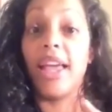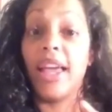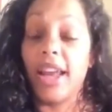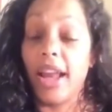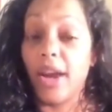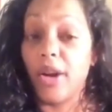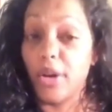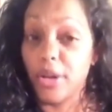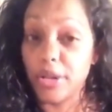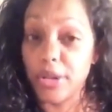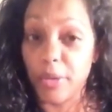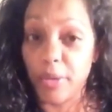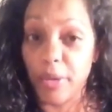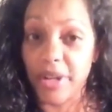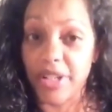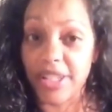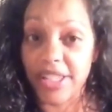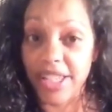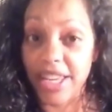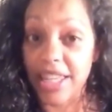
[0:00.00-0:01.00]
And I also
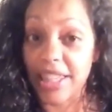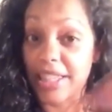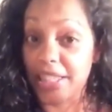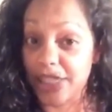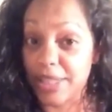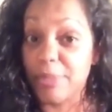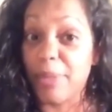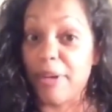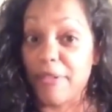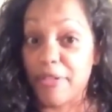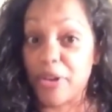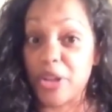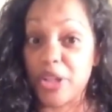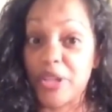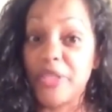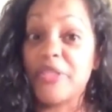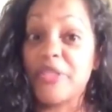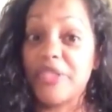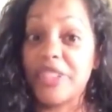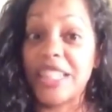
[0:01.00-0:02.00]
want to say this is my
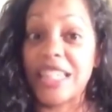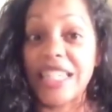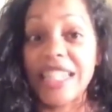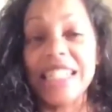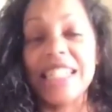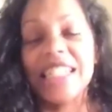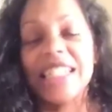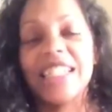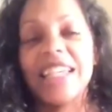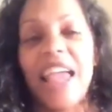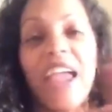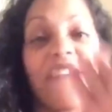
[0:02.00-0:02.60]
first fleet